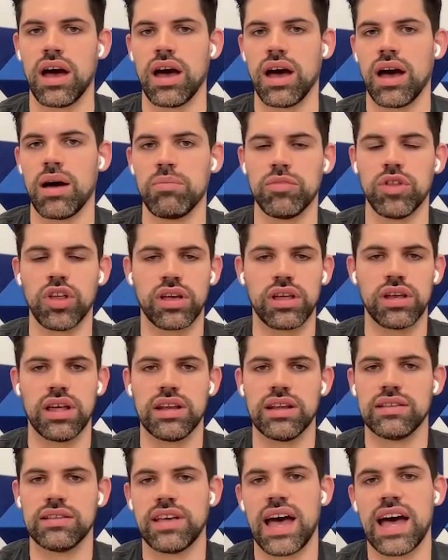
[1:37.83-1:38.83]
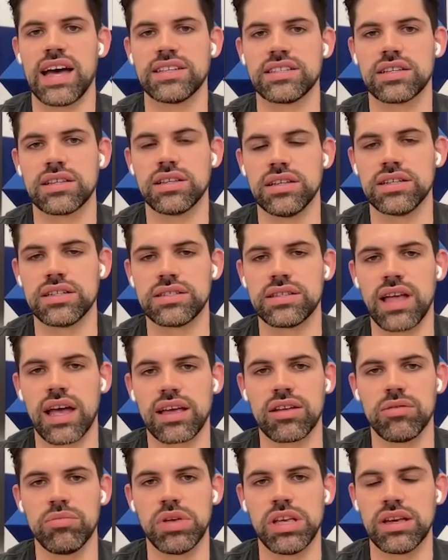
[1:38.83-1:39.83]
I'm looking at a task list. That
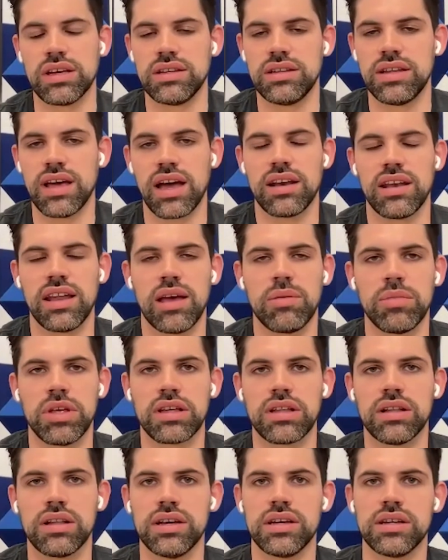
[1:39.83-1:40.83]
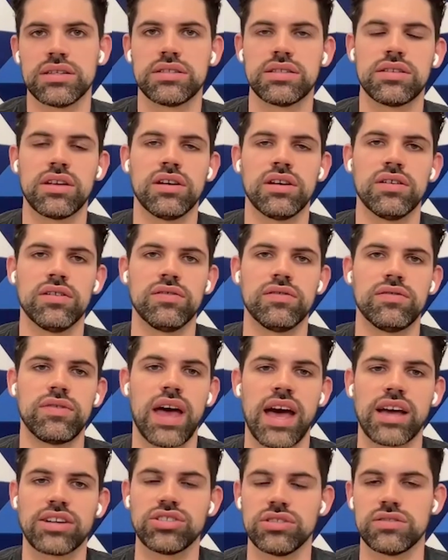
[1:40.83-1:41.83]
could be a dynamic list of
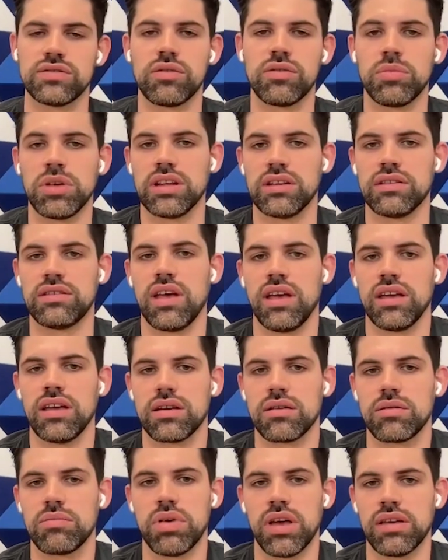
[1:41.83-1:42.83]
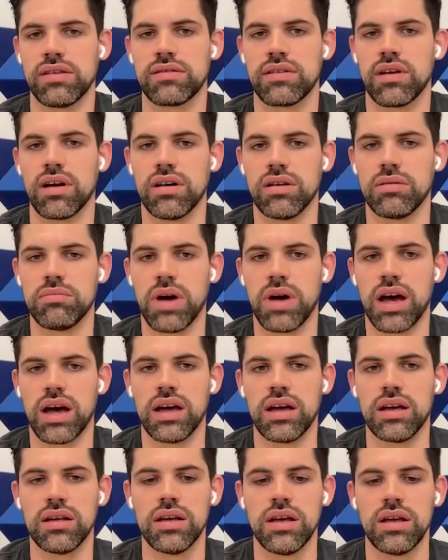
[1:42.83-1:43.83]
actions for me to take based on my
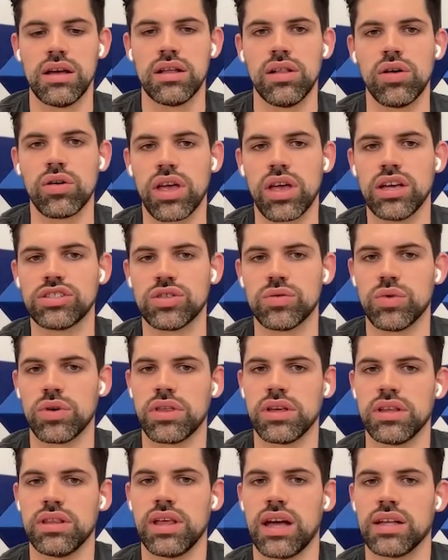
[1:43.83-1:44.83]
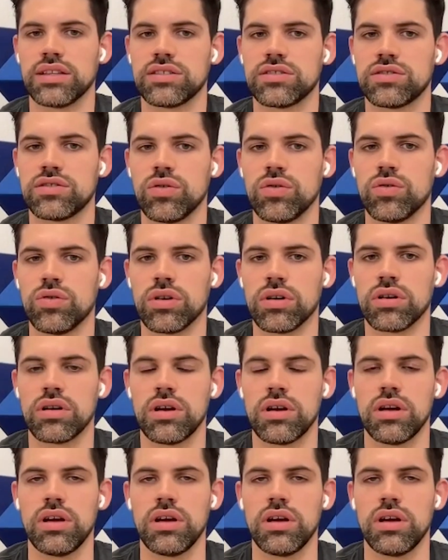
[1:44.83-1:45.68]
location within that store.